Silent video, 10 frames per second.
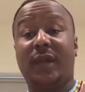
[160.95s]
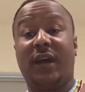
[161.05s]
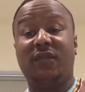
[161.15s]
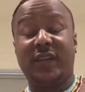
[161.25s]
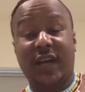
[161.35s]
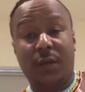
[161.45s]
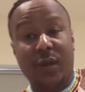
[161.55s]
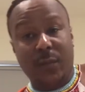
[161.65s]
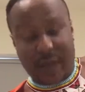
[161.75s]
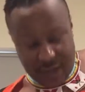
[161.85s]
after
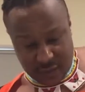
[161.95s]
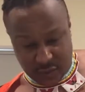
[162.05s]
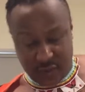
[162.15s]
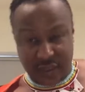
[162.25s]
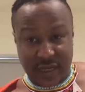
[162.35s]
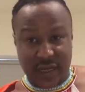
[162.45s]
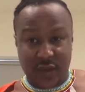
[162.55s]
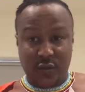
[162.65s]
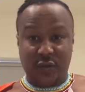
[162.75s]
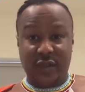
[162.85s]
coming back so that I
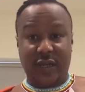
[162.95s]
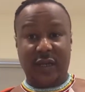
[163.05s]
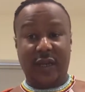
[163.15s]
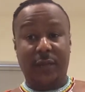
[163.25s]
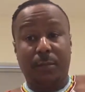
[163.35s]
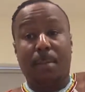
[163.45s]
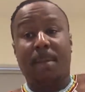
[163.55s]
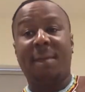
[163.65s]
can use it again,